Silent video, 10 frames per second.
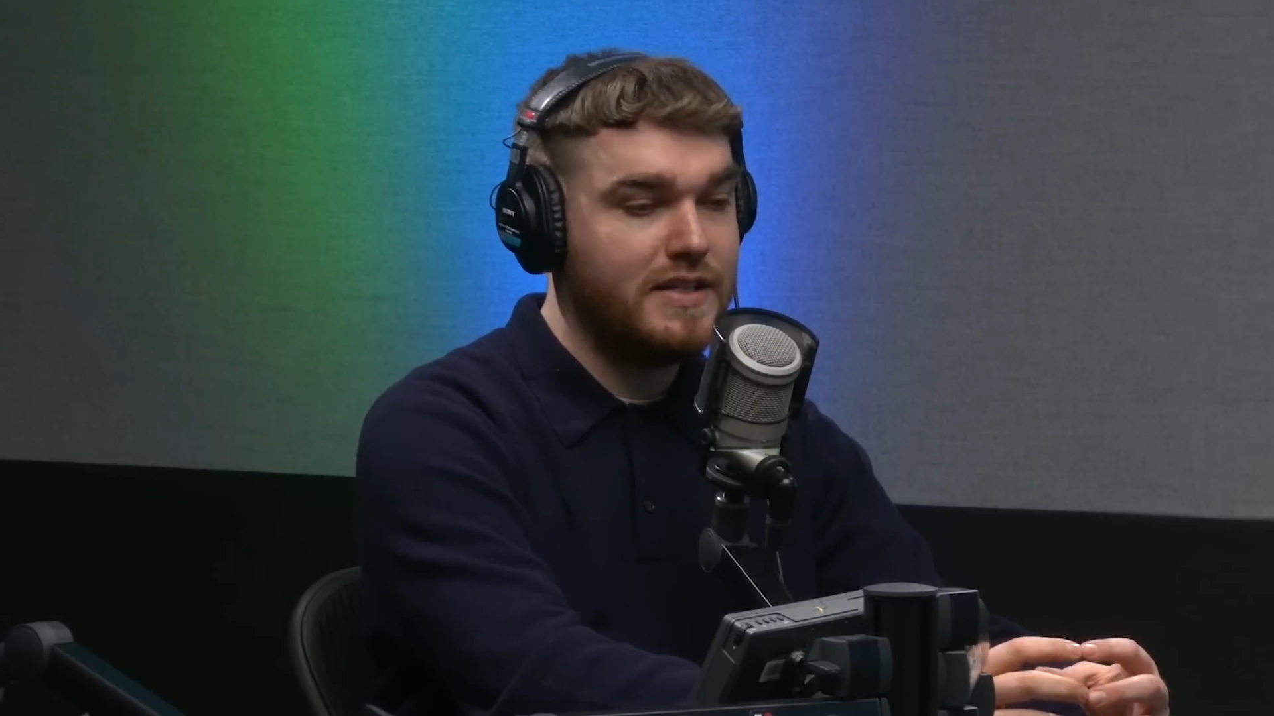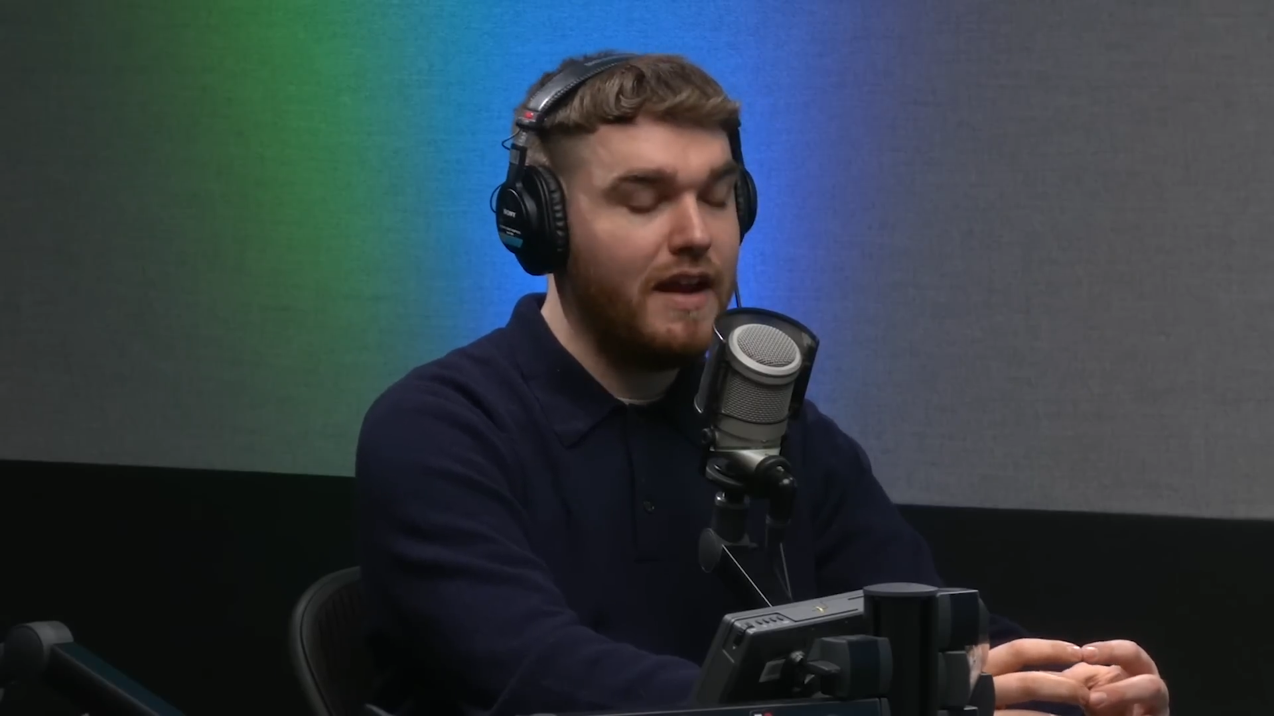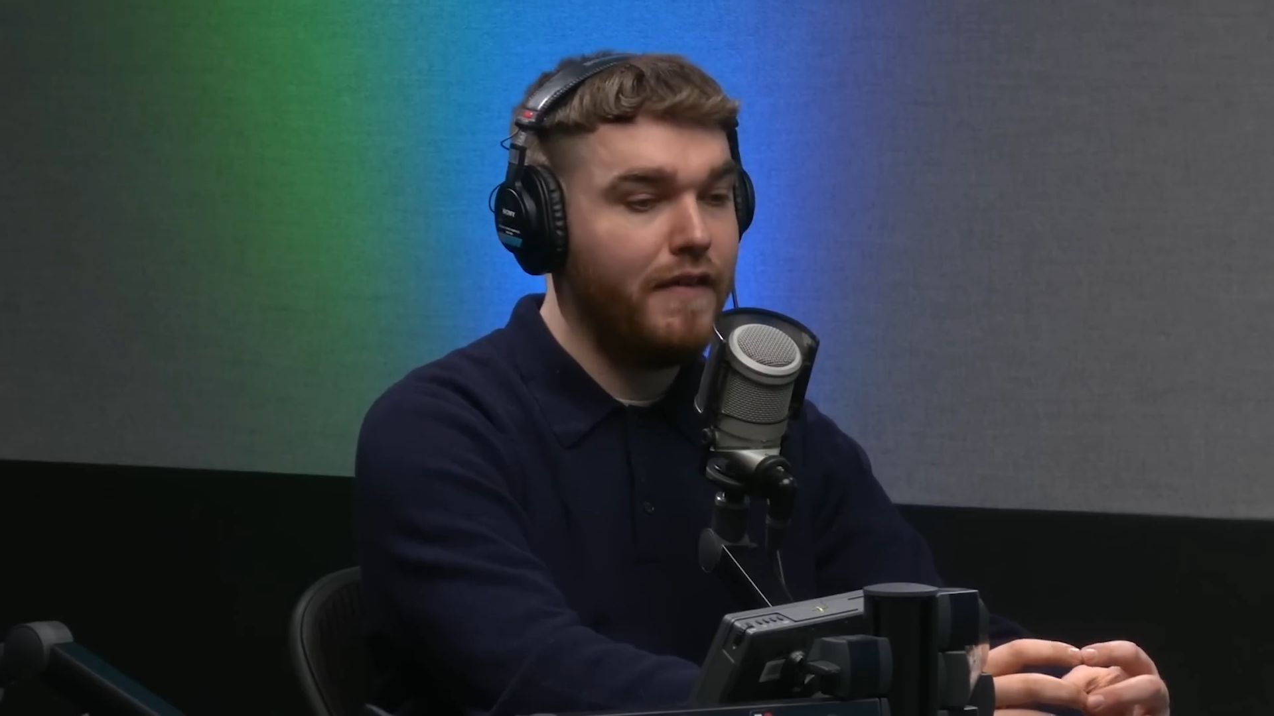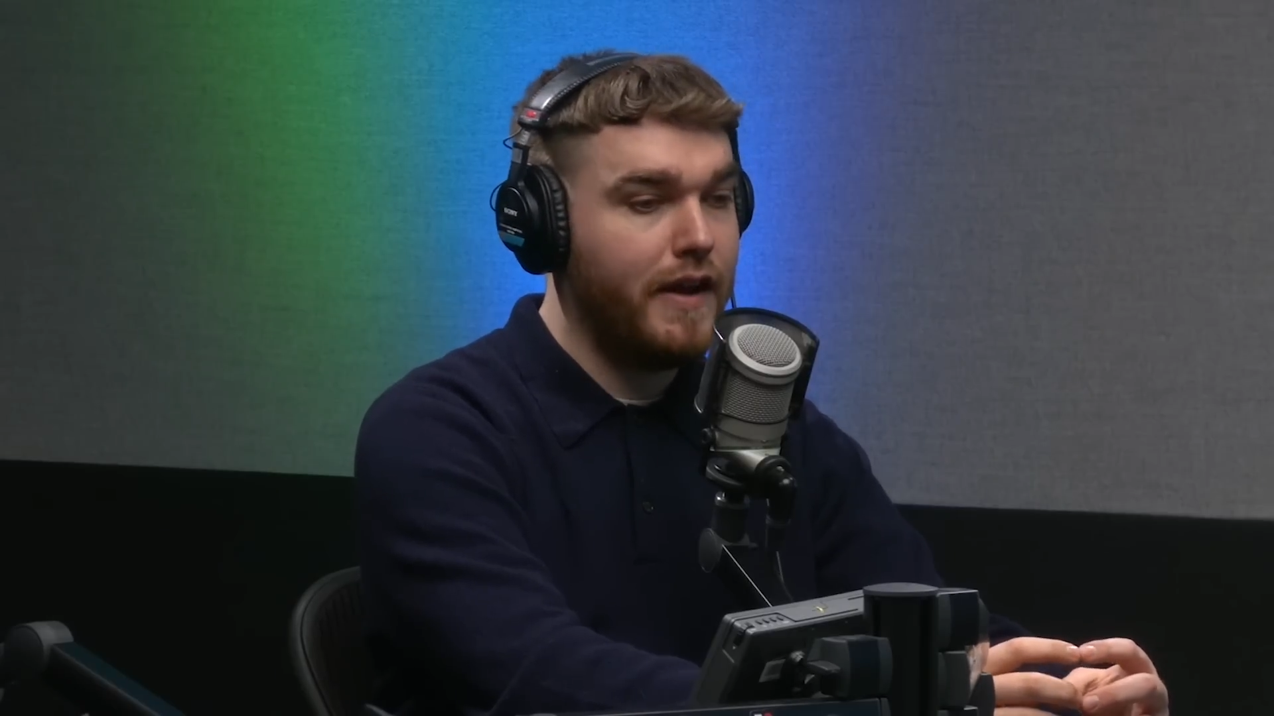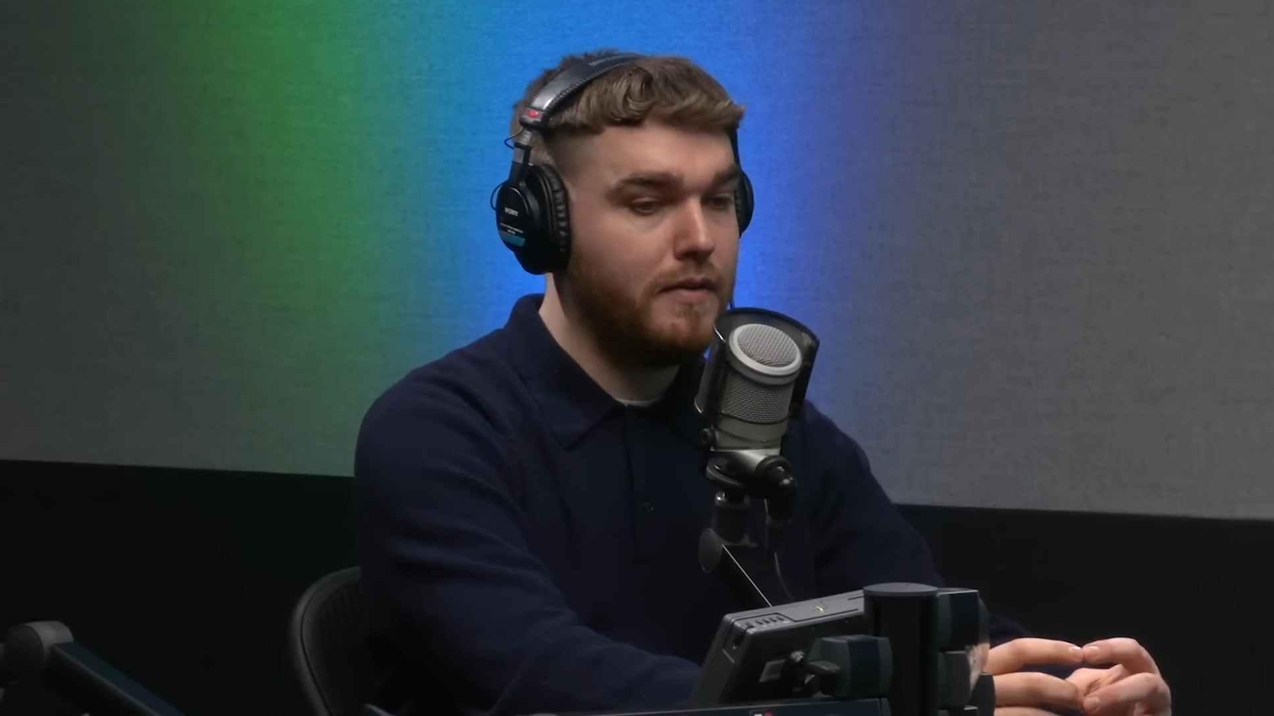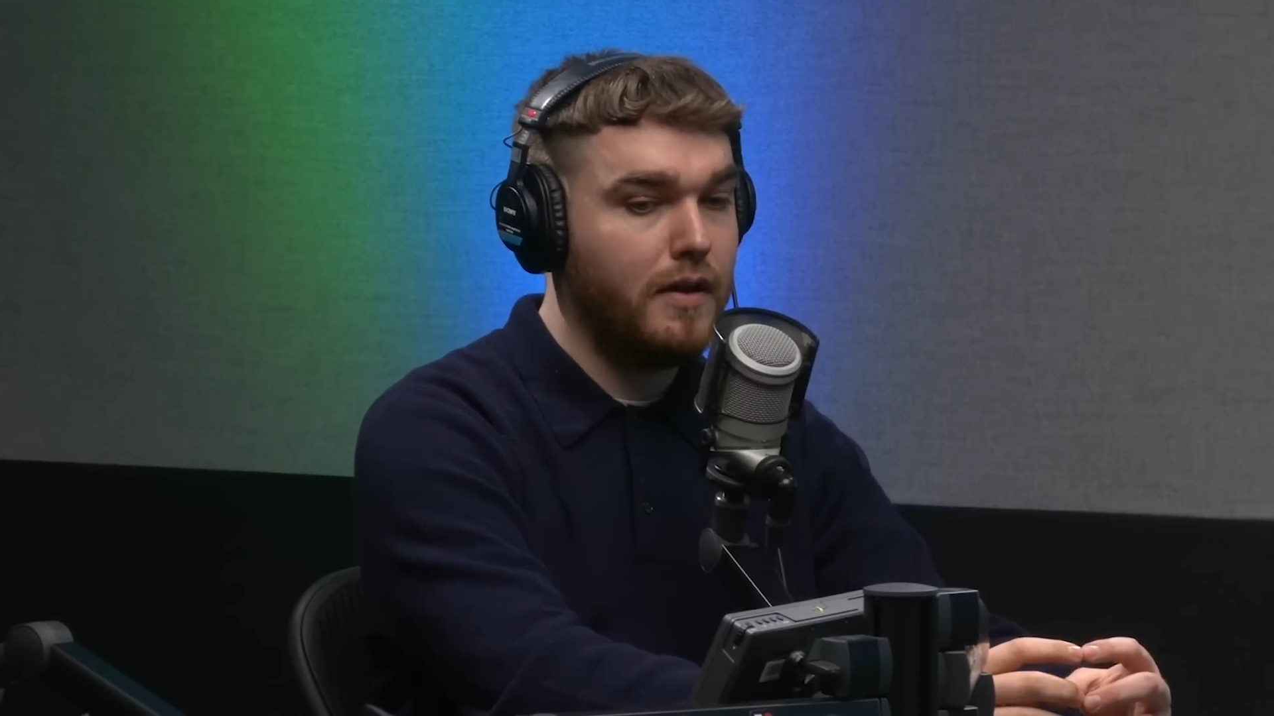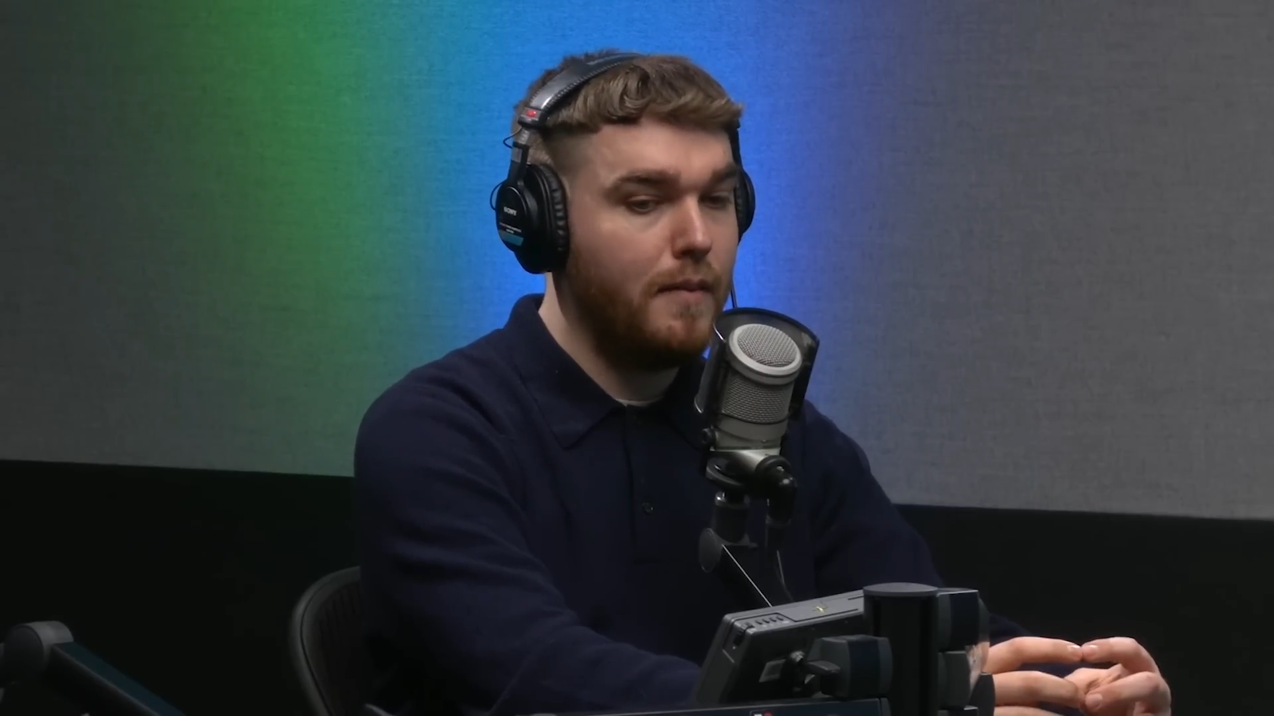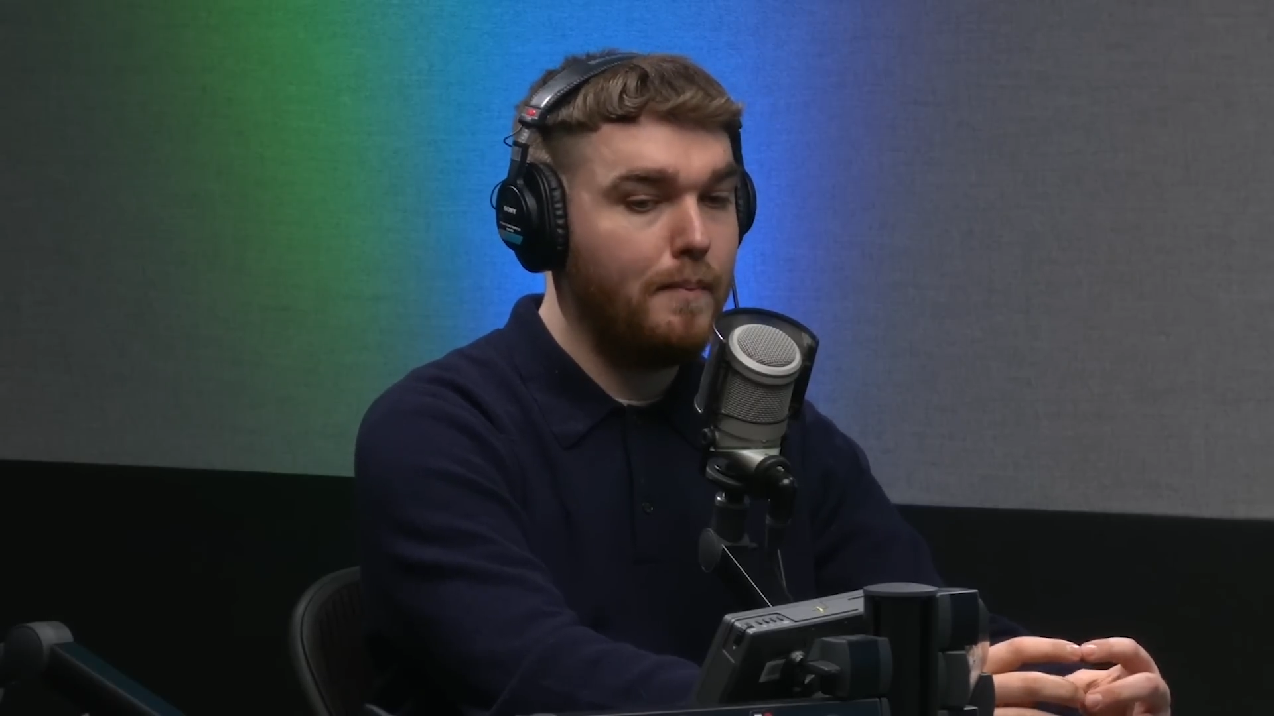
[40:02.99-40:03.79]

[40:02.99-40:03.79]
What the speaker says: it's definitely a